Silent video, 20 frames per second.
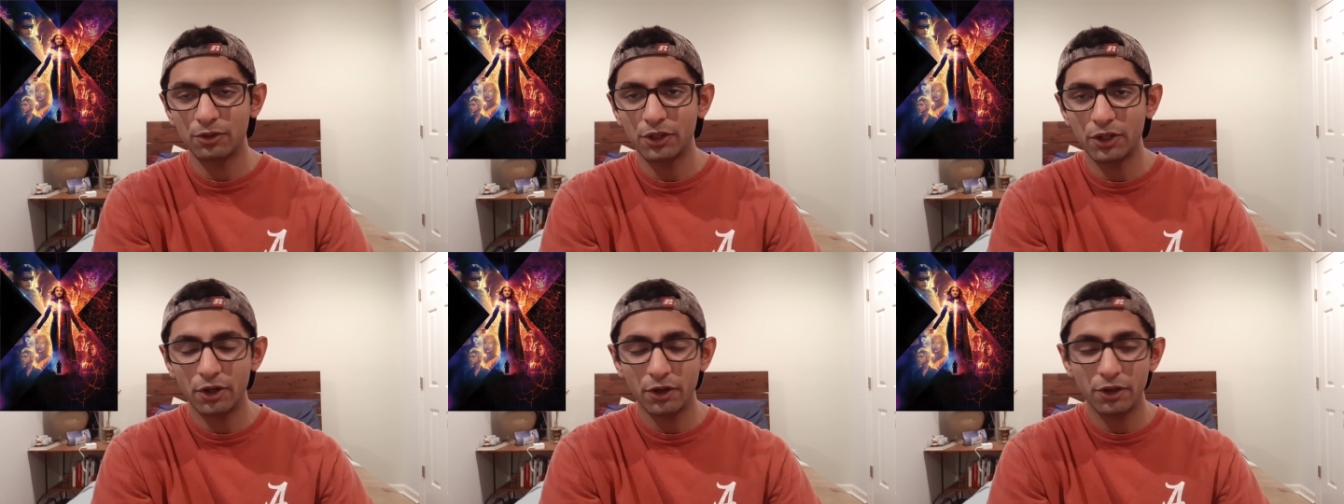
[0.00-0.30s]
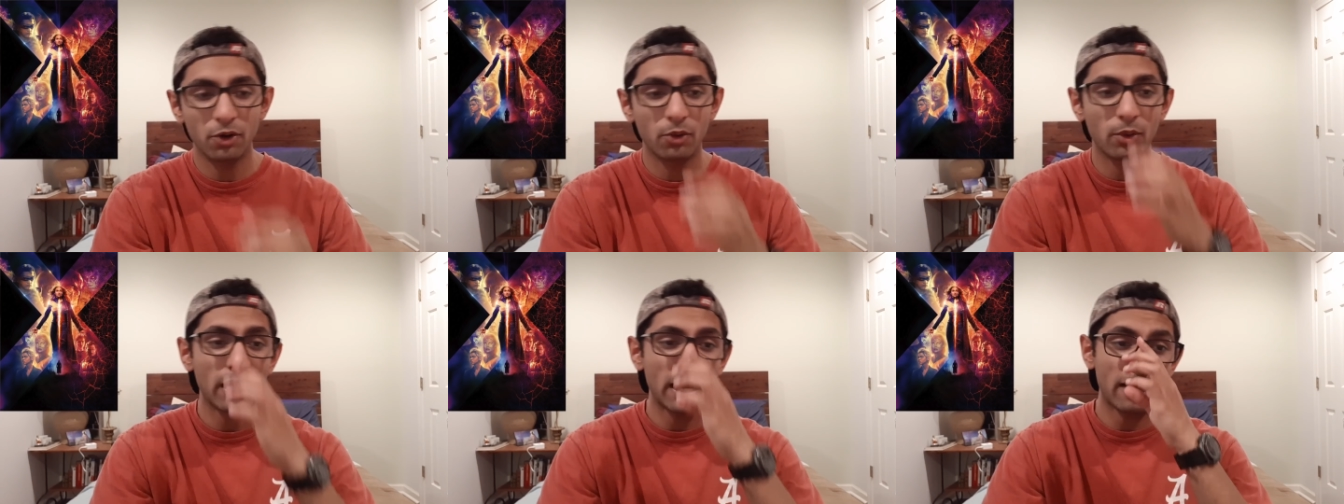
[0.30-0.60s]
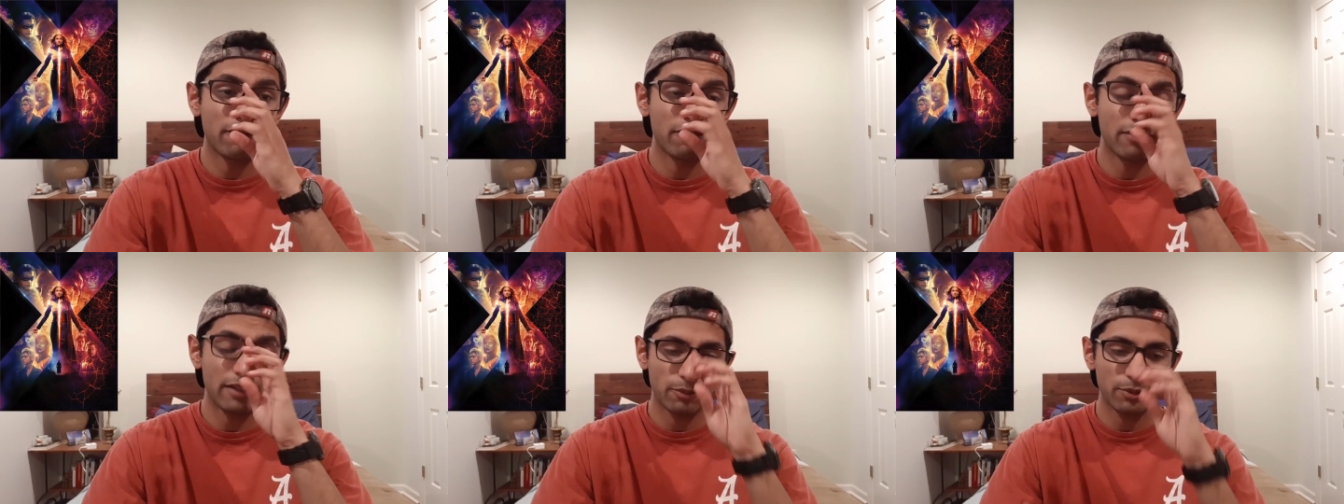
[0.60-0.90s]
You know, you don't
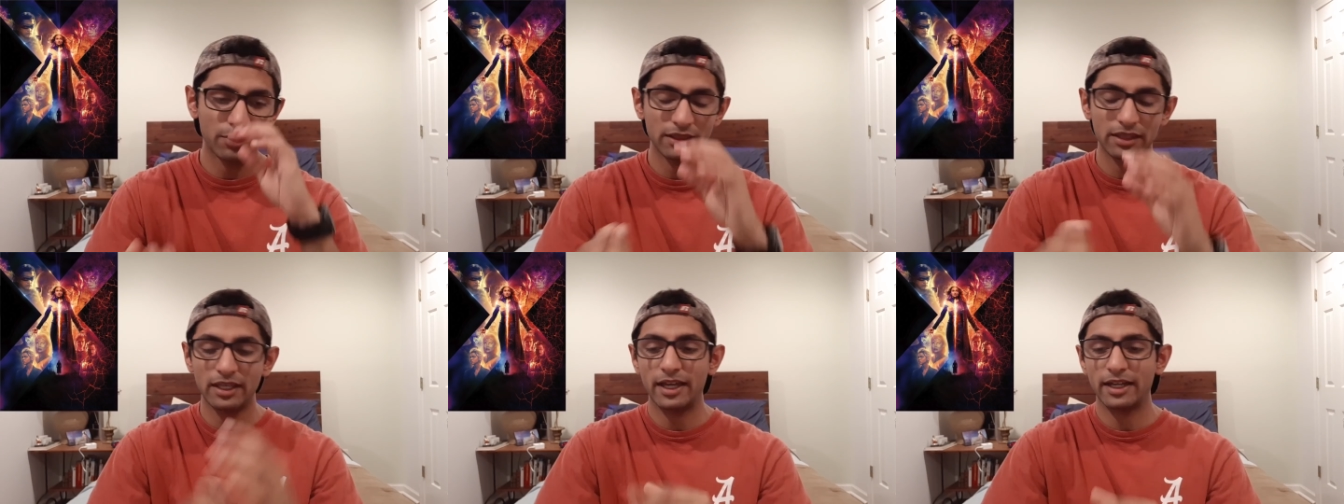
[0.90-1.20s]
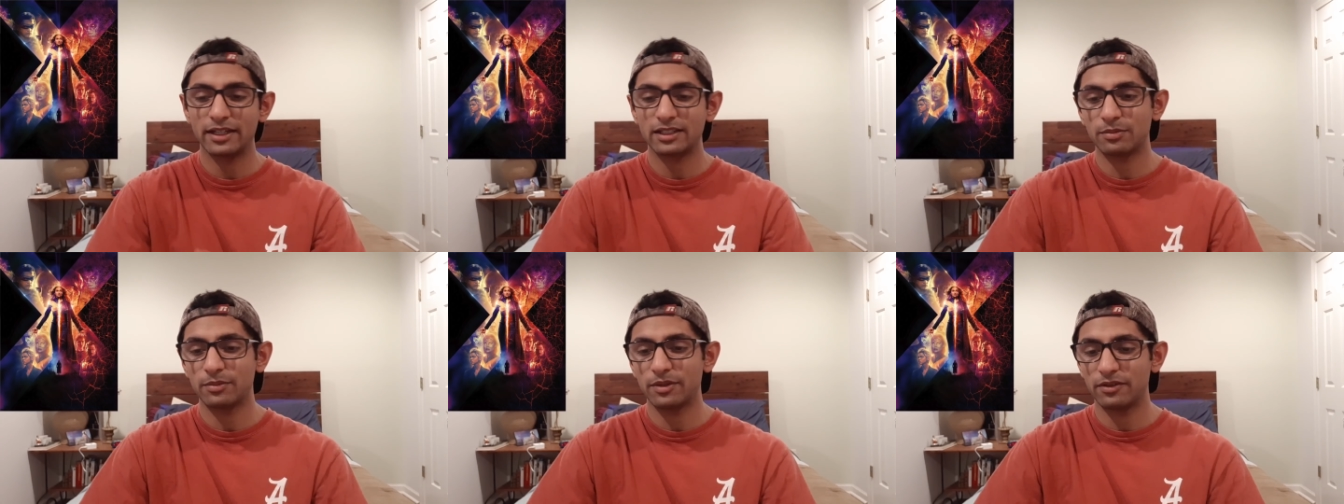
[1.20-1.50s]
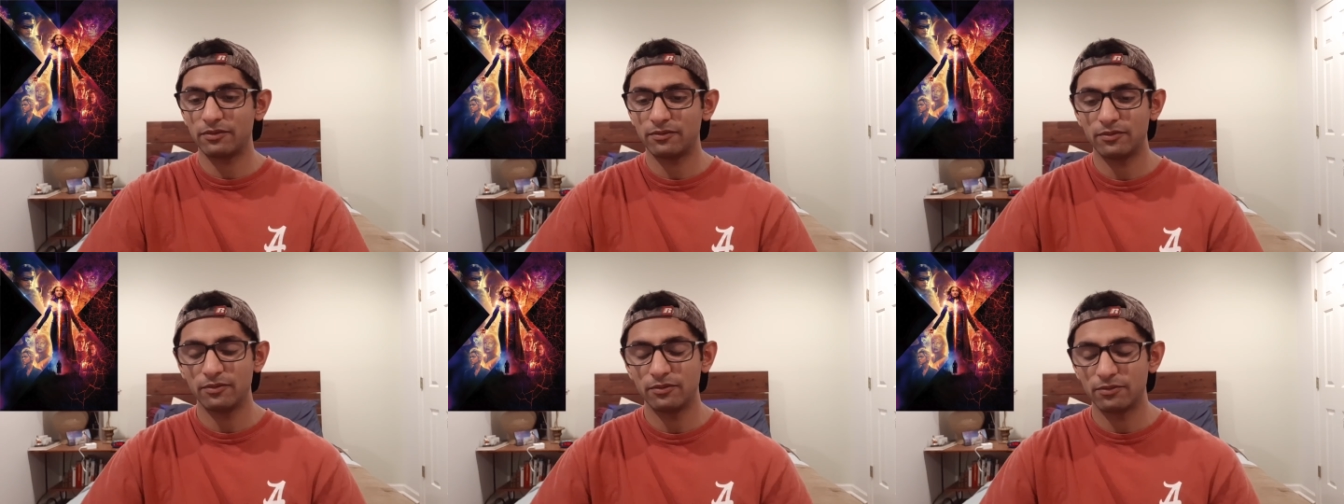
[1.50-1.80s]
have that with the
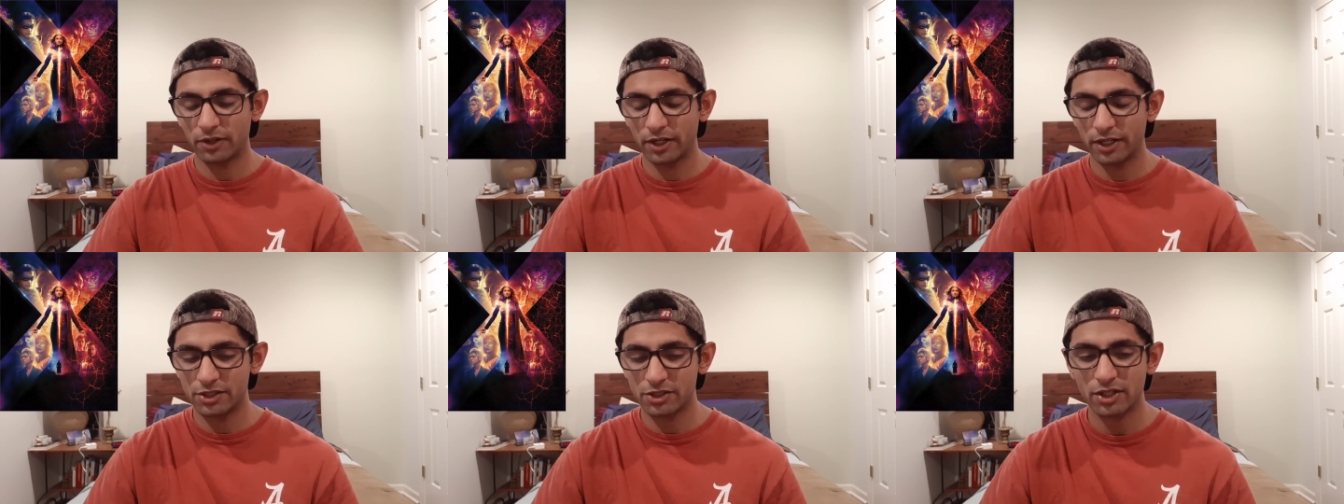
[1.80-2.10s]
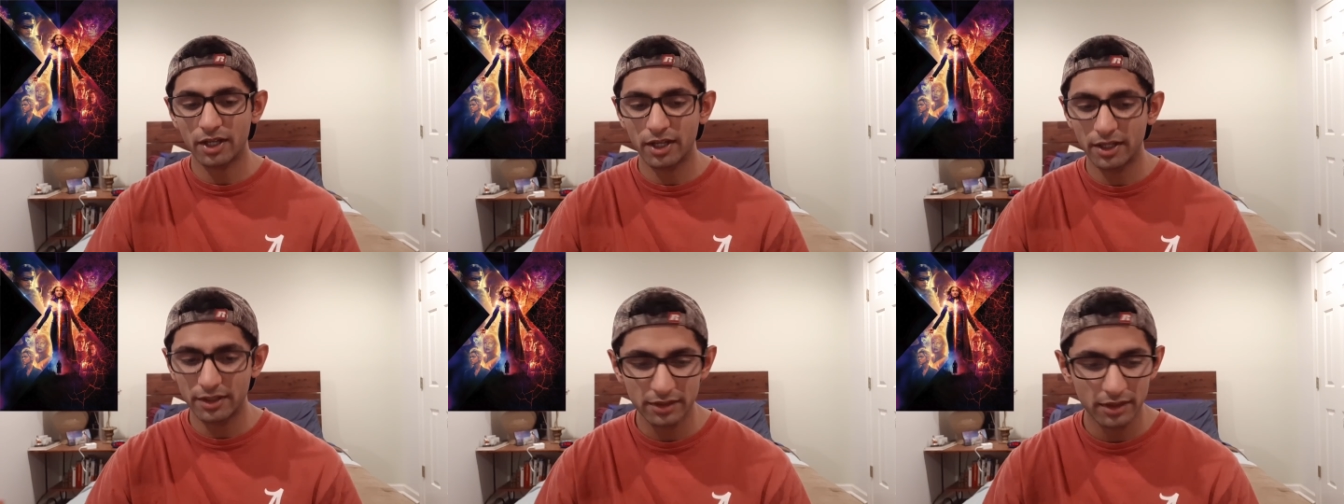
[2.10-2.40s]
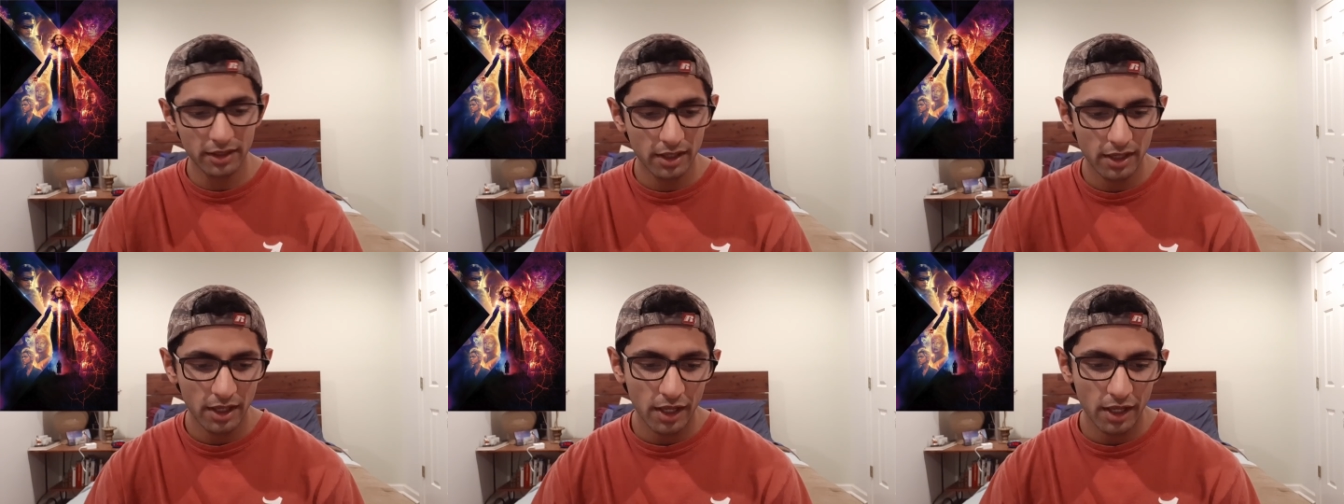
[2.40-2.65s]
X-Men franchise.